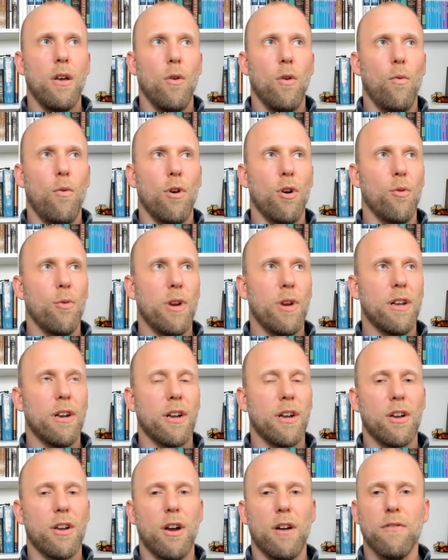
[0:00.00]
What are we going
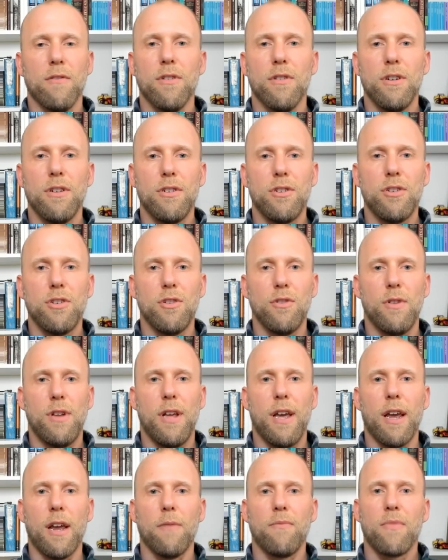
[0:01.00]
to cover
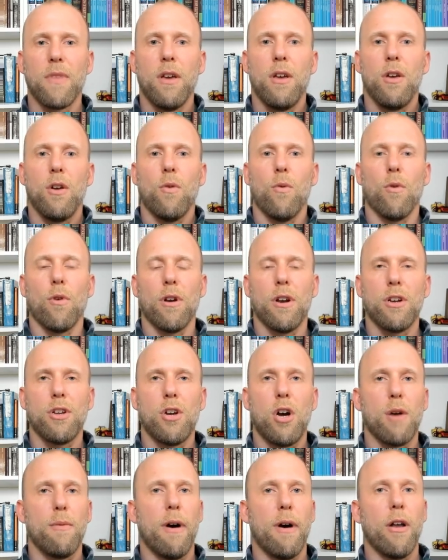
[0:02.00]
today? We're going to
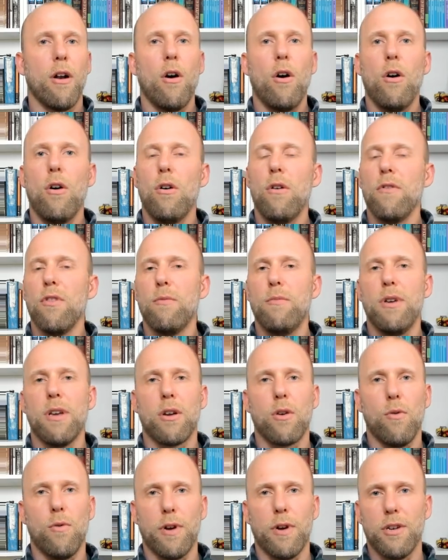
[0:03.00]
talk about all the
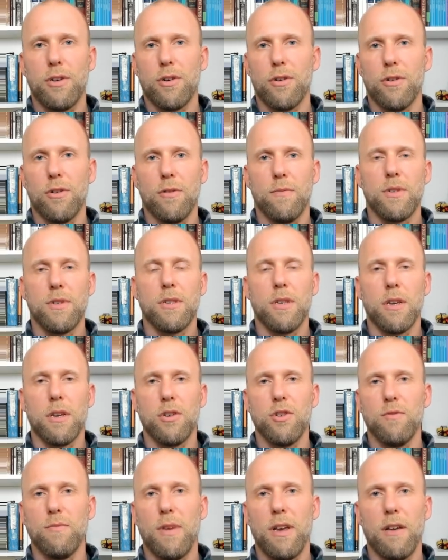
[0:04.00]
Bitcoin terms,
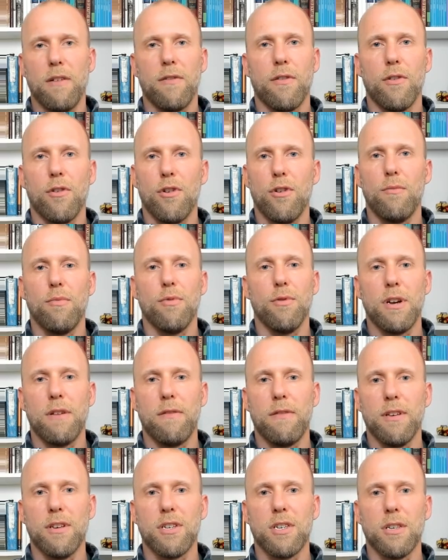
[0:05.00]
things you may have heard
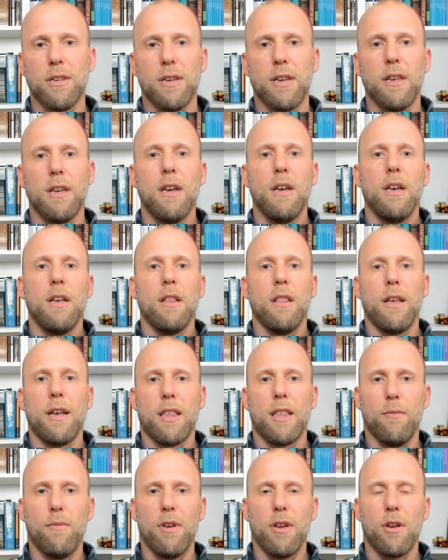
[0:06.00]
previously,
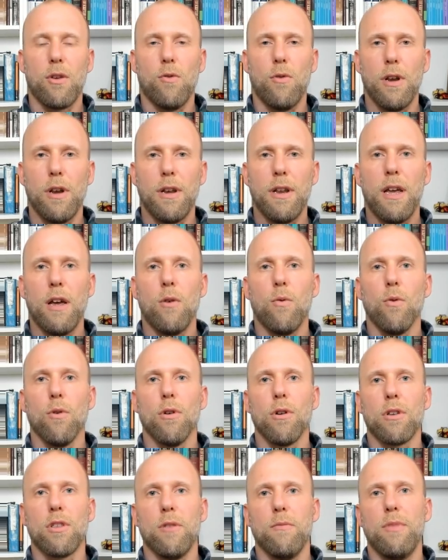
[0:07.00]
like the Bitcoin
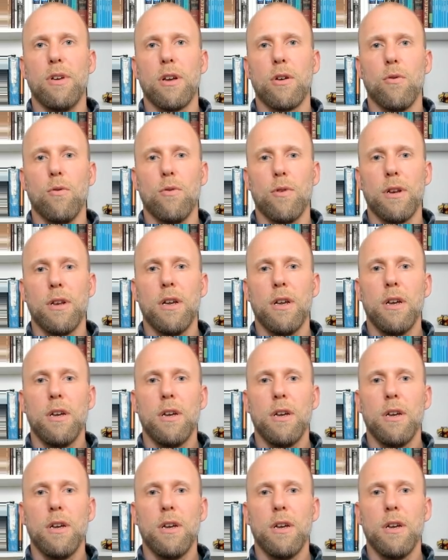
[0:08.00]
network, the Bitcoin